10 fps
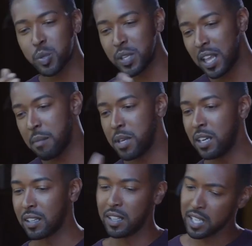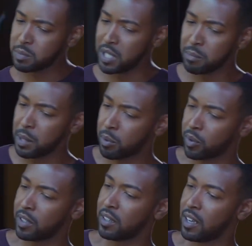that meeting and the next meeting, people
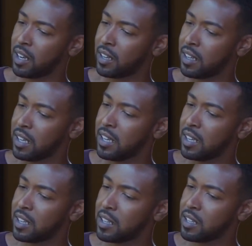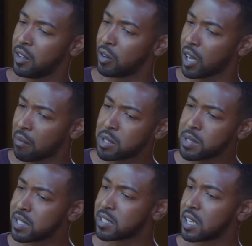would come to me
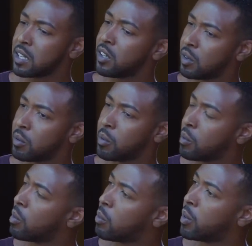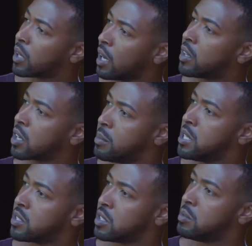and say, well, what other
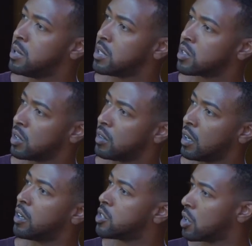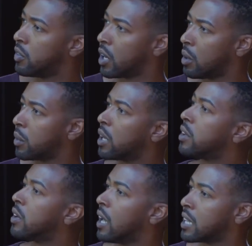committees are you serving on? What
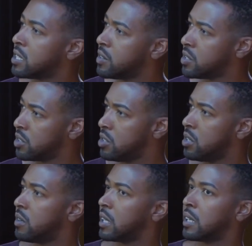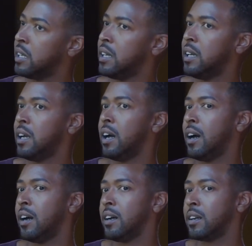other activities are you doing?
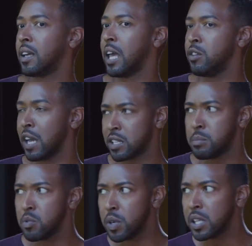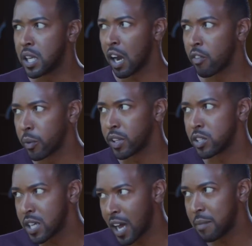And you have to be really careful with your
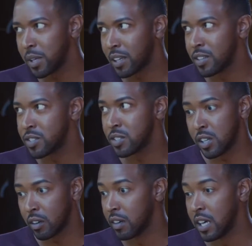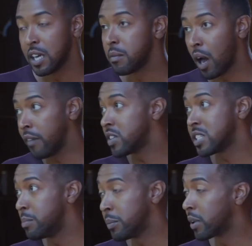time because,
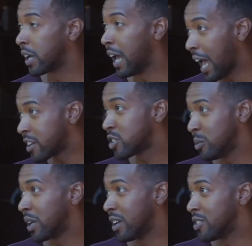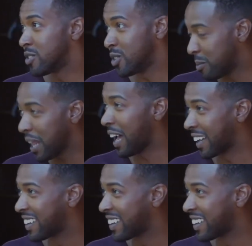obviously people are going to ask you because you're black.